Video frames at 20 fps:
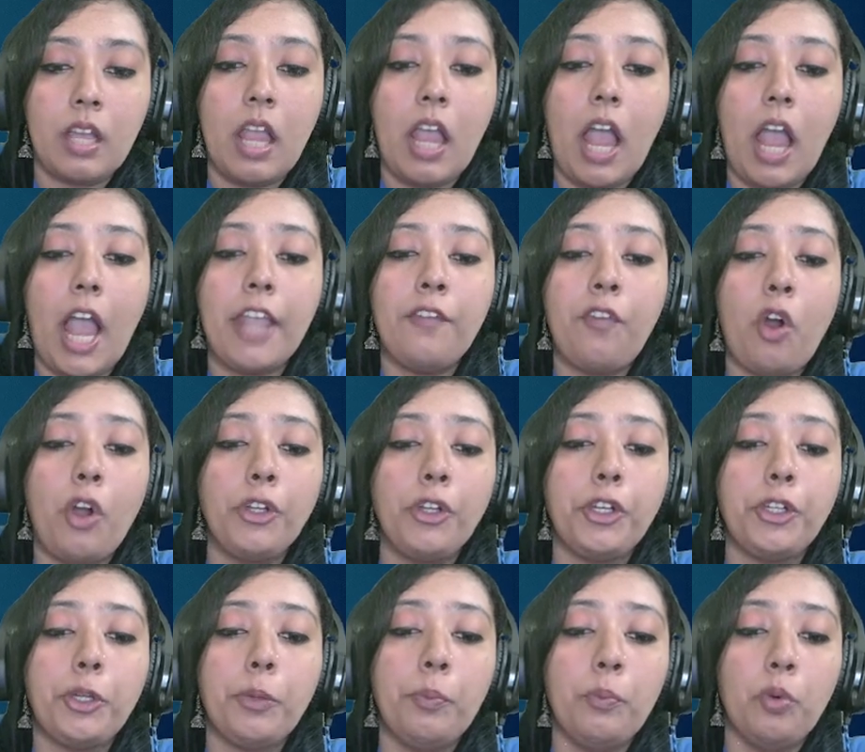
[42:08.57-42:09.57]
I
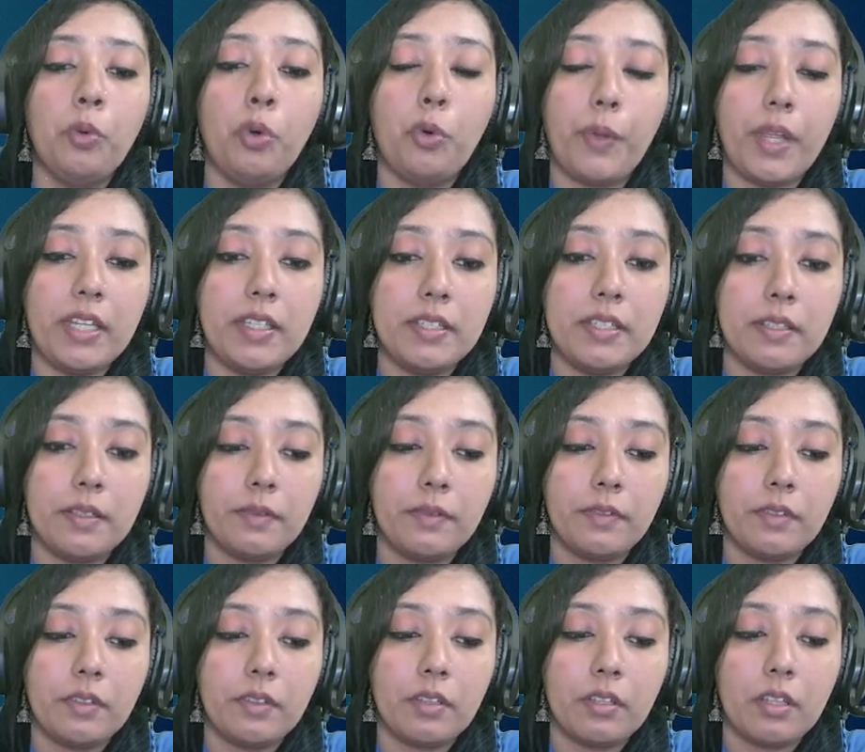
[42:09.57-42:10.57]
wanted to move it.
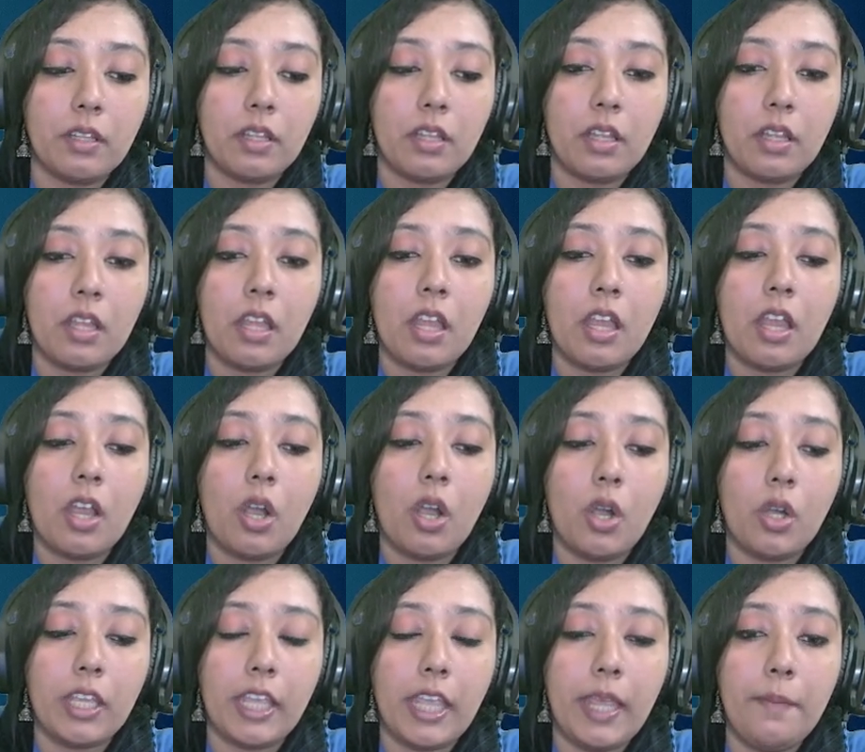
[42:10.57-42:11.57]

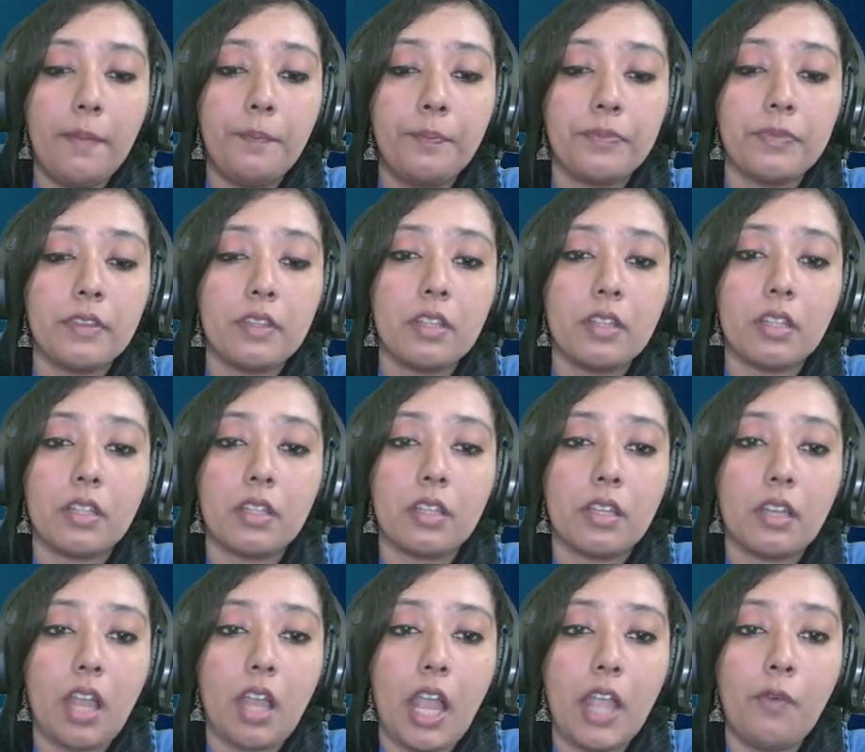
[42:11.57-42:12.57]
Okay,
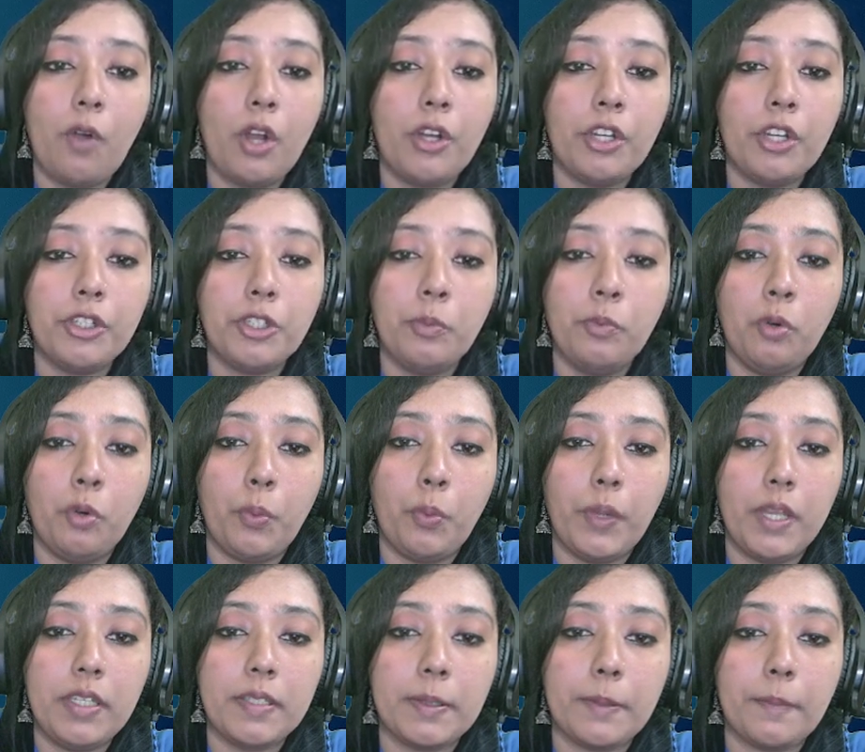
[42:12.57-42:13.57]
I wanted to move it.